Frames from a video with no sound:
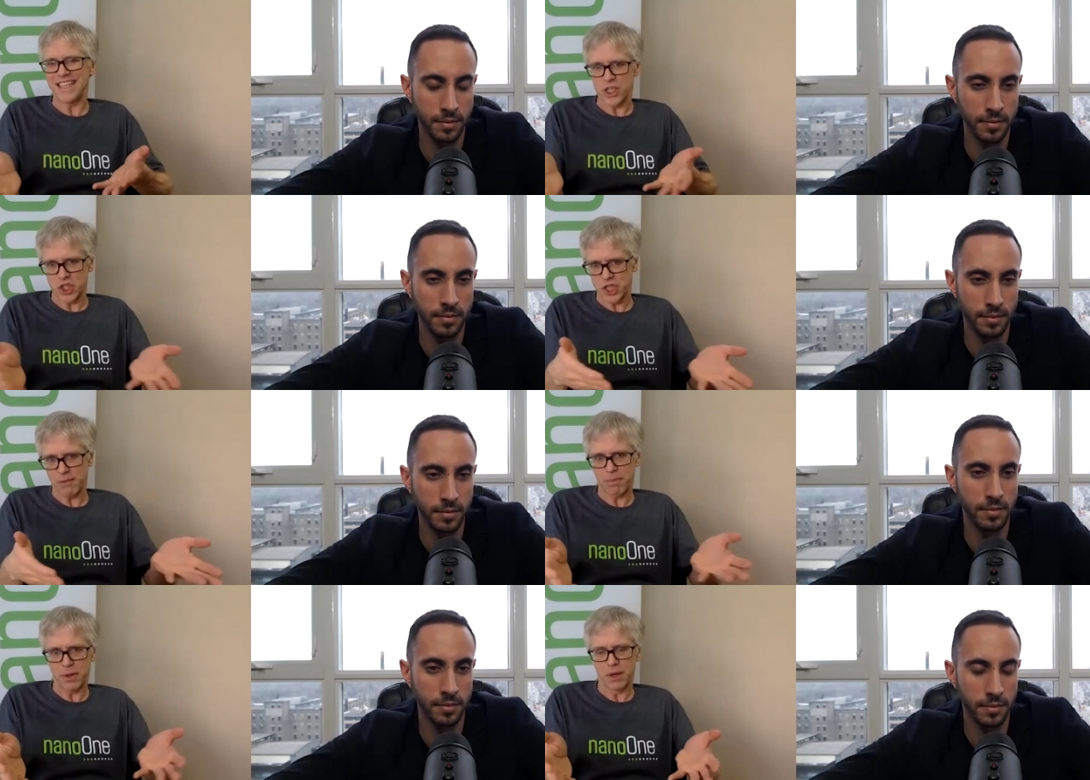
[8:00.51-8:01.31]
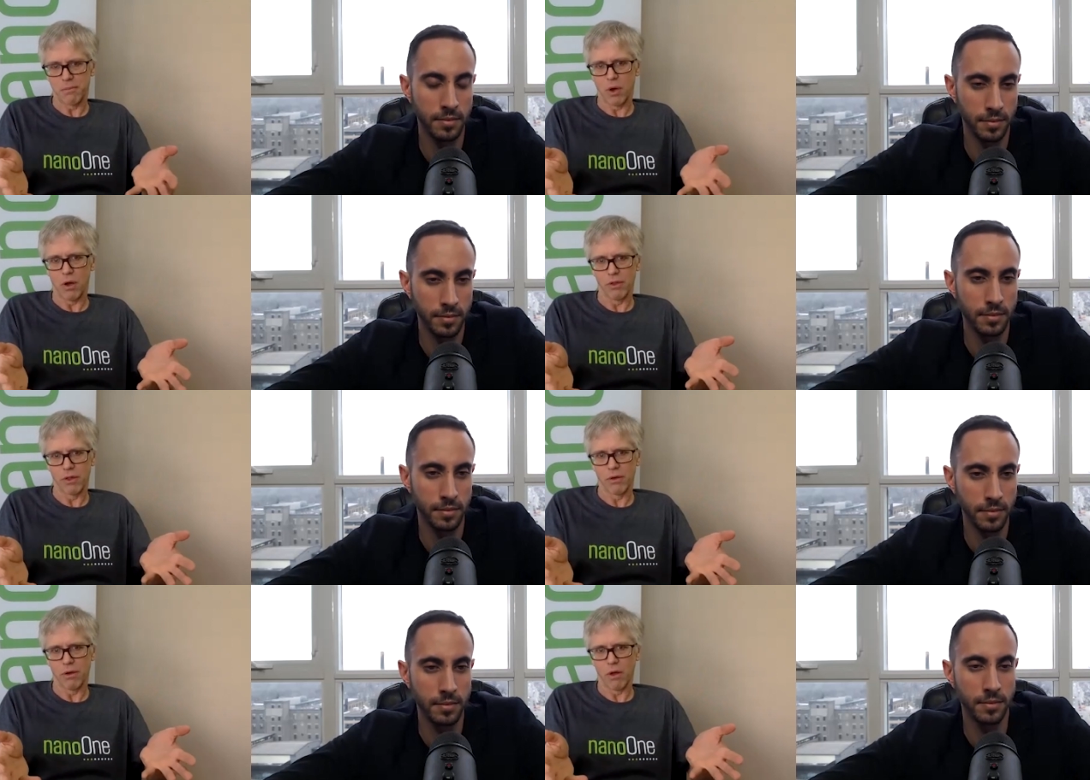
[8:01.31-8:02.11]
Speaker 1: to ship um, all
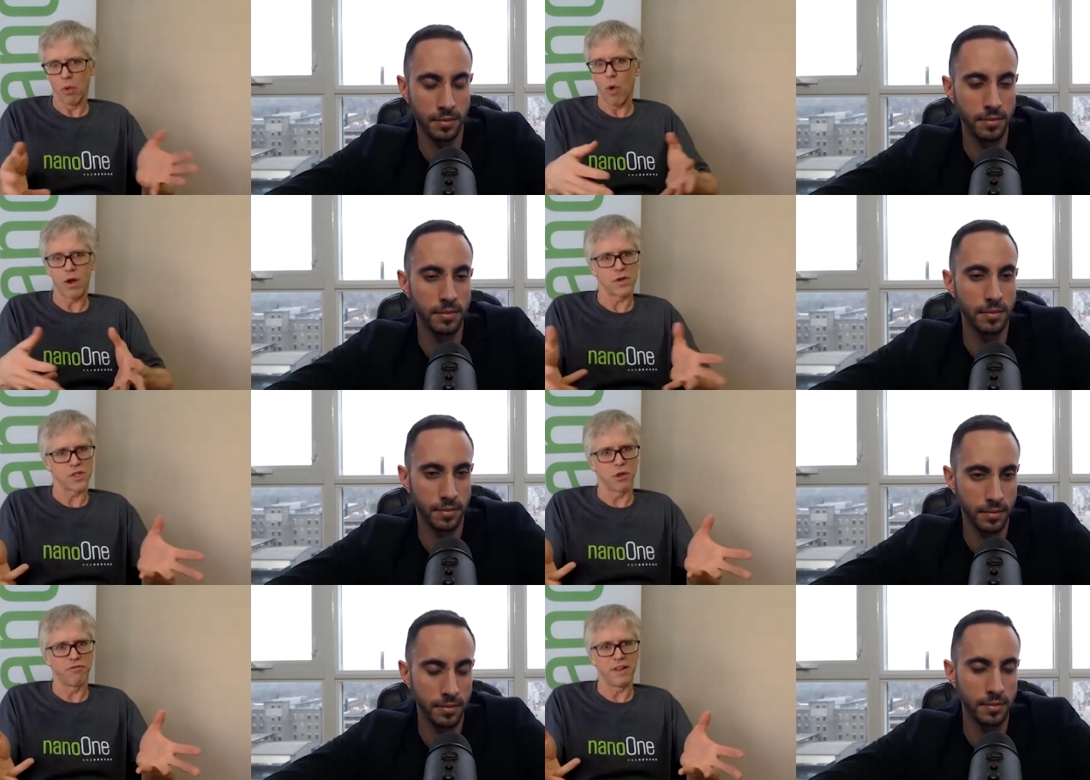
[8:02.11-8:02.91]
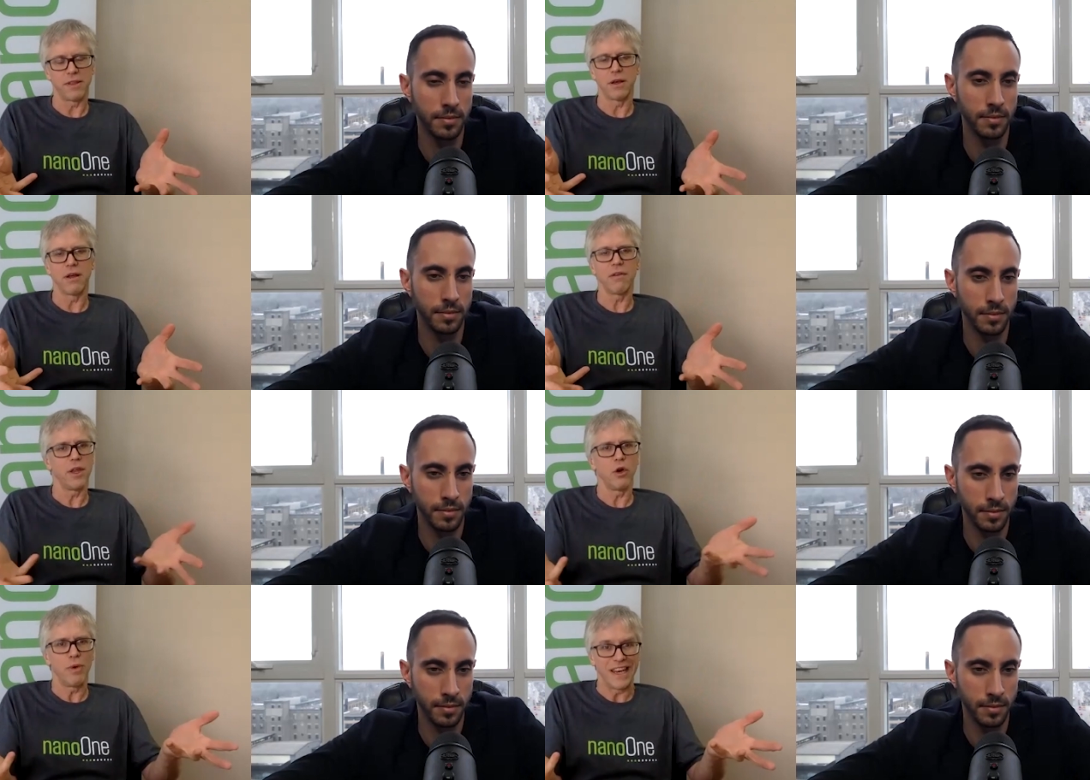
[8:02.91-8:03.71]
the all the water and sulfate that uh,
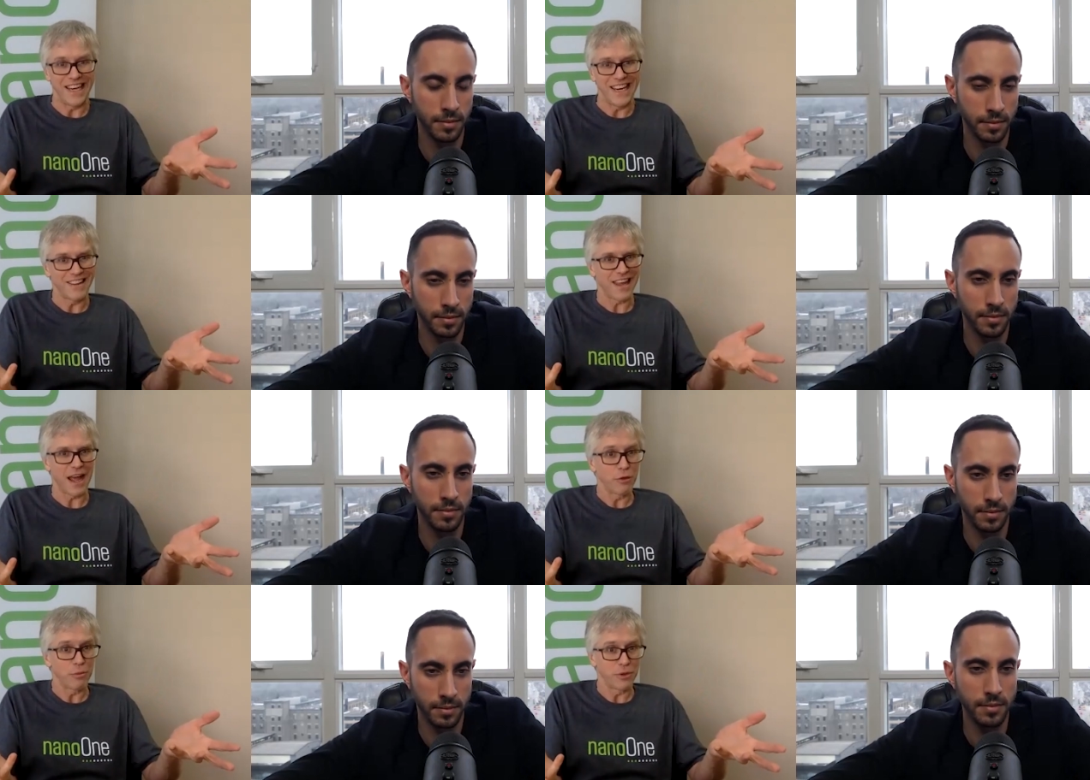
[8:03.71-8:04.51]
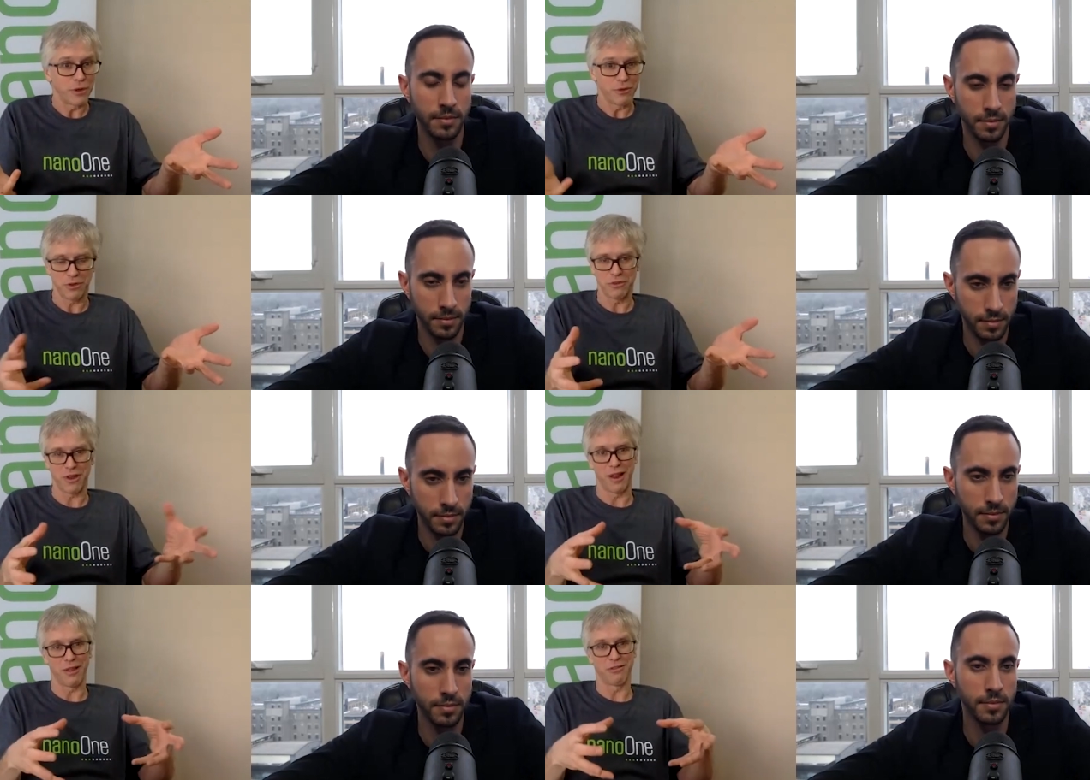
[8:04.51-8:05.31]
you don't really need in the cathode material. It's
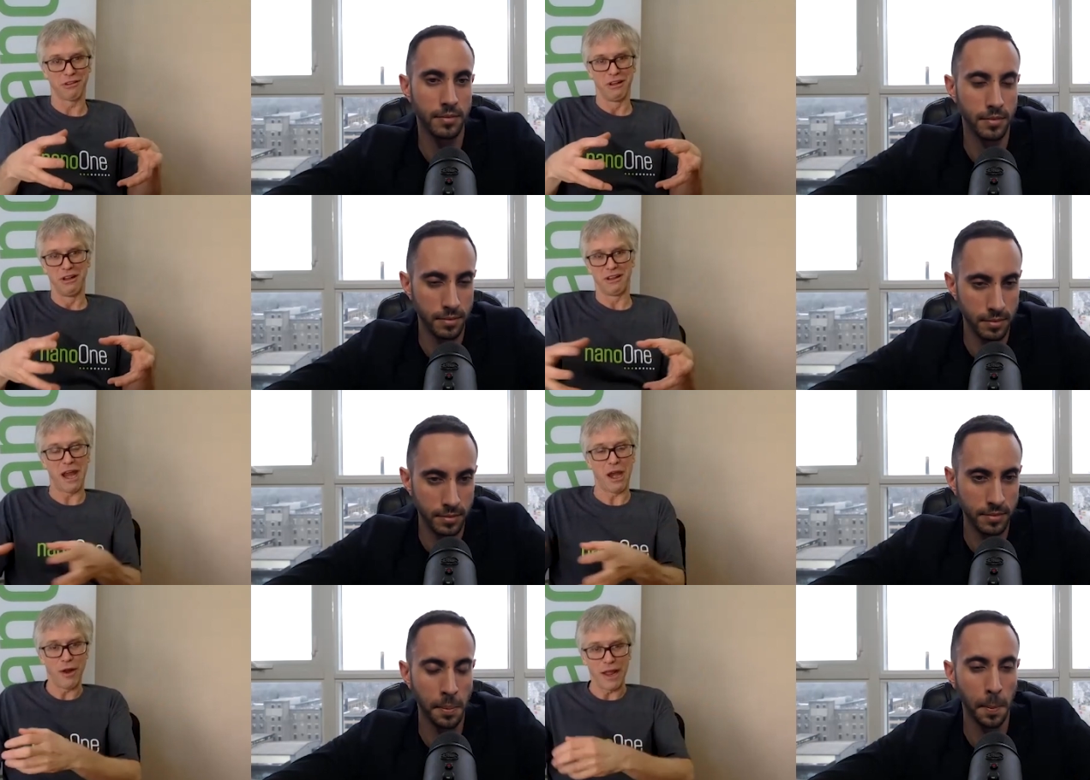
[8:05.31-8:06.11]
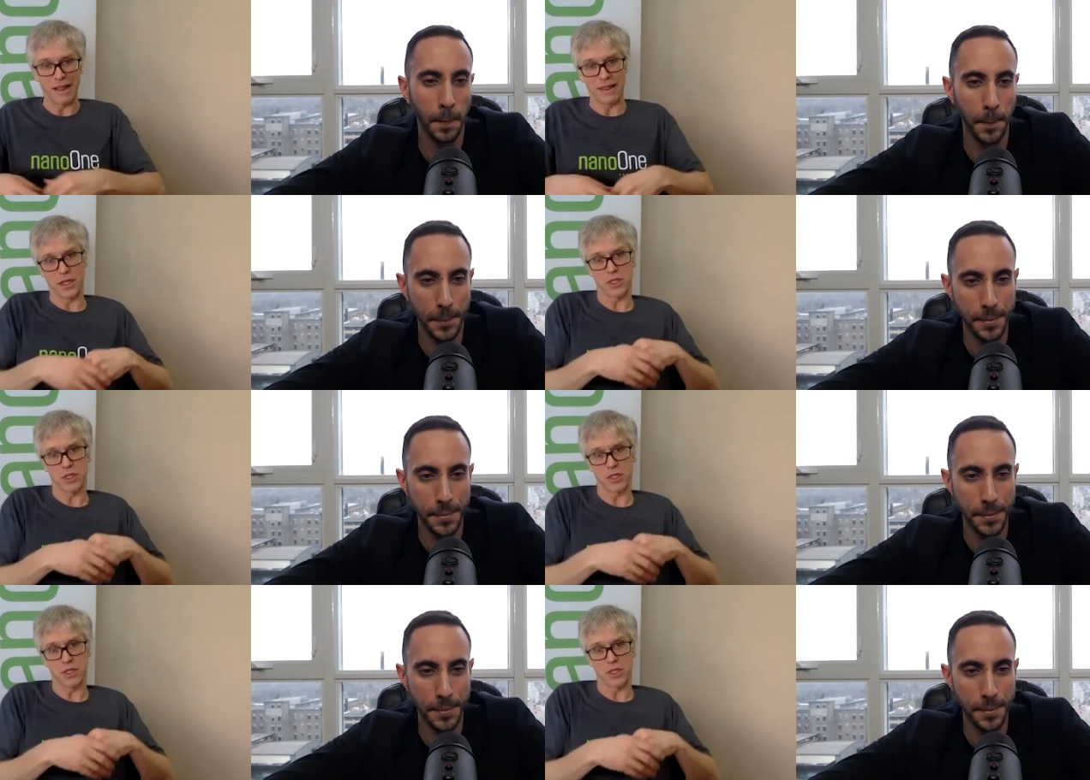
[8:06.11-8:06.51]
just kind of this carrying thing.